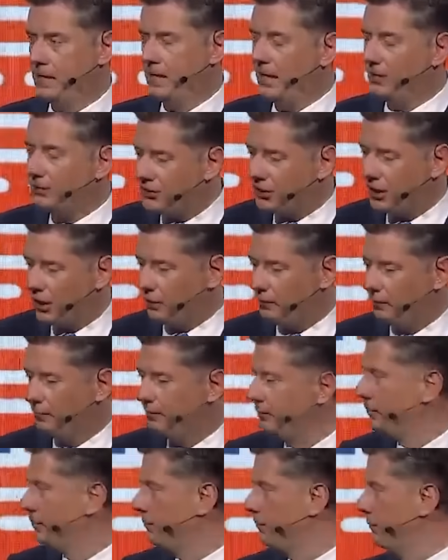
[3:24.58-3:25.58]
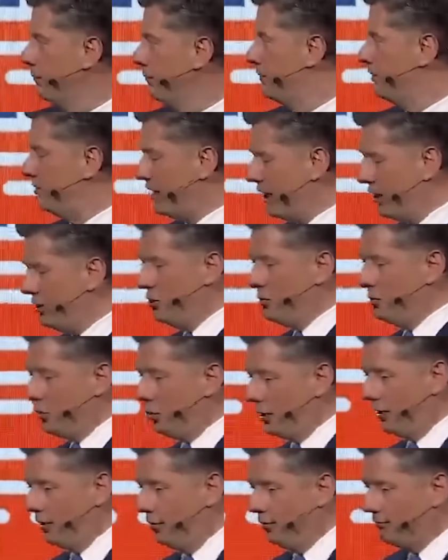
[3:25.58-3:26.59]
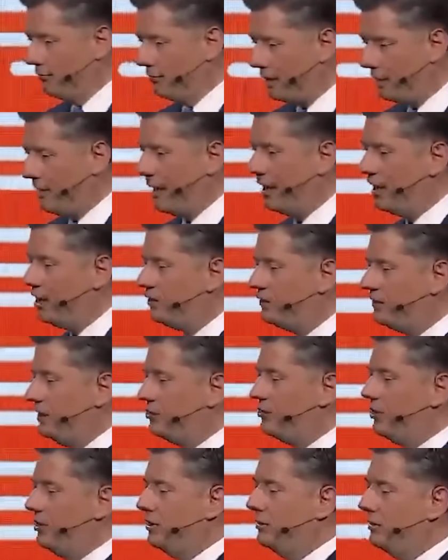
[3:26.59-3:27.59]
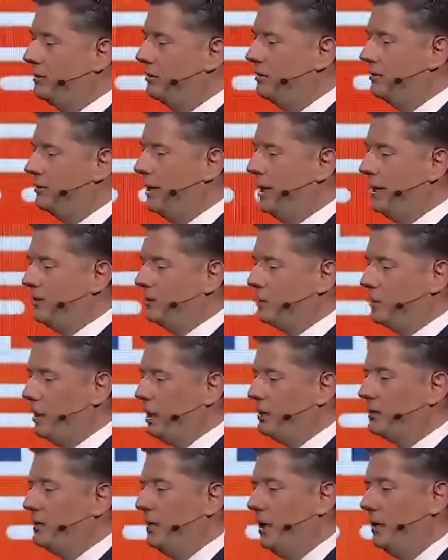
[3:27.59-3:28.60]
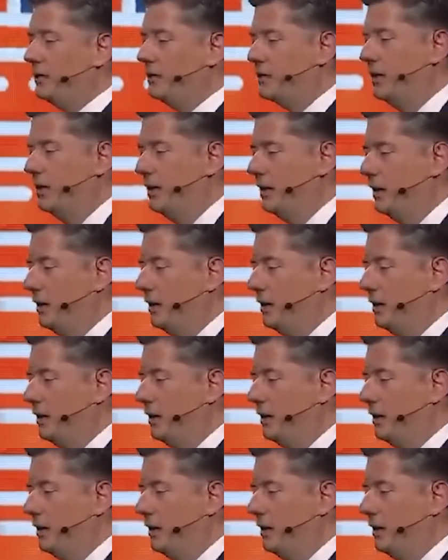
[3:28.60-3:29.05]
And so, to tell you more about his vision and his process,